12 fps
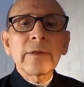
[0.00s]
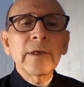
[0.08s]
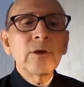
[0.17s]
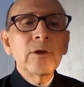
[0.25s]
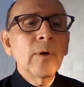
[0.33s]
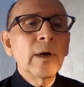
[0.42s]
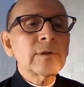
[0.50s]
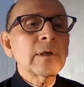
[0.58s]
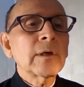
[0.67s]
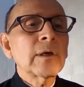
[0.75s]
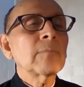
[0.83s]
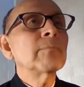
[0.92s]
and the
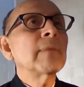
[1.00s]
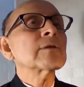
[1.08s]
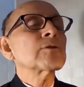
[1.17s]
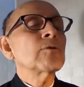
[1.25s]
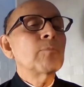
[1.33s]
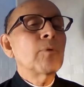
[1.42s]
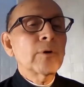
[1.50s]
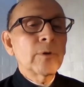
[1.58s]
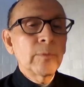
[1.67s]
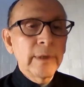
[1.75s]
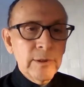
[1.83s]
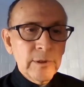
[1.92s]
U.S.-Mexico
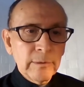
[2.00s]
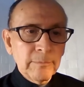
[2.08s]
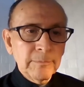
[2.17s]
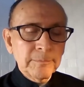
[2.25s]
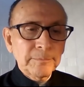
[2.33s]
border region.